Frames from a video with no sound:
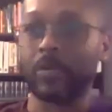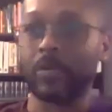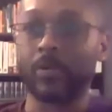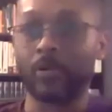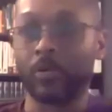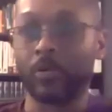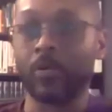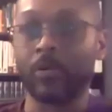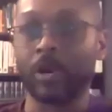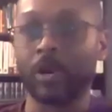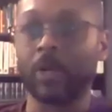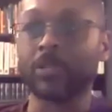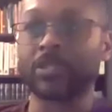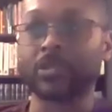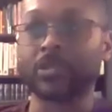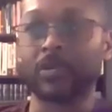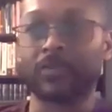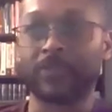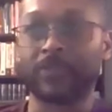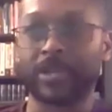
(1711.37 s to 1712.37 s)
Or
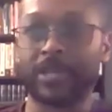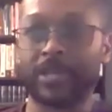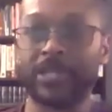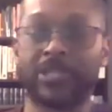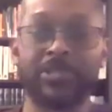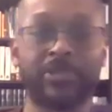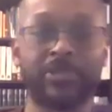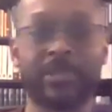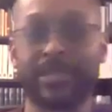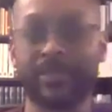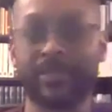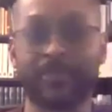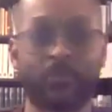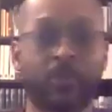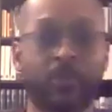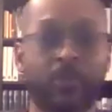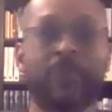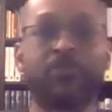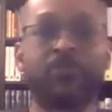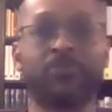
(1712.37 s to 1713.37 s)
also for any student that for
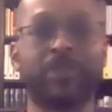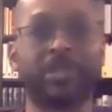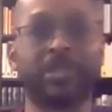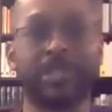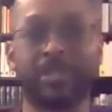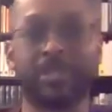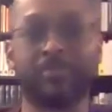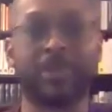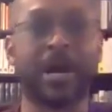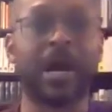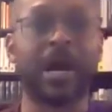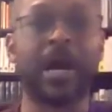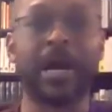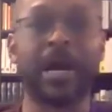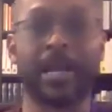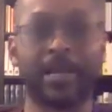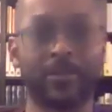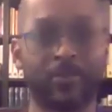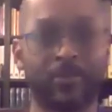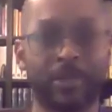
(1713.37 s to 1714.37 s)
whatever reason is
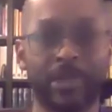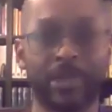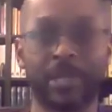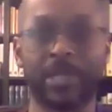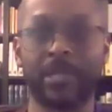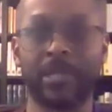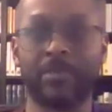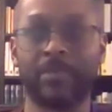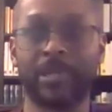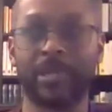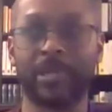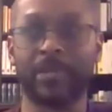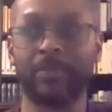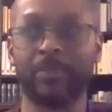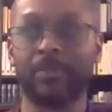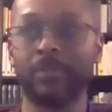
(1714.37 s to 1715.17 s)
behind where they need to be.